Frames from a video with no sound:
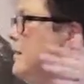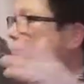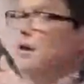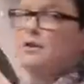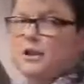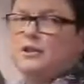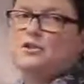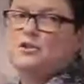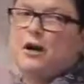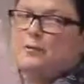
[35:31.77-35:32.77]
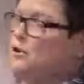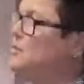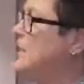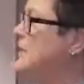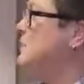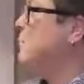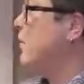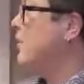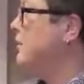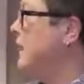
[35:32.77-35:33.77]
Well, you could start with just the easy
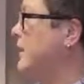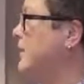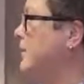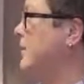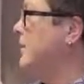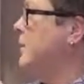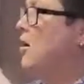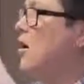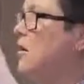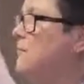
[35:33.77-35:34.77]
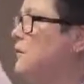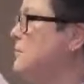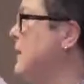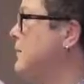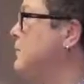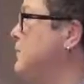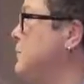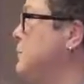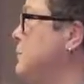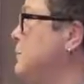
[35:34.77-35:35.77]
part, like
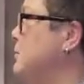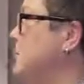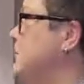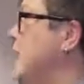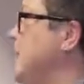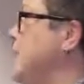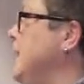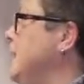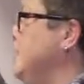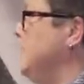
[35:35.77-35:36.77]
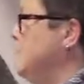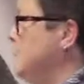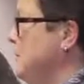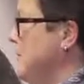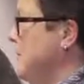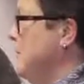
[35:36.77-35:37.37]
harvardmedicalschool.edu.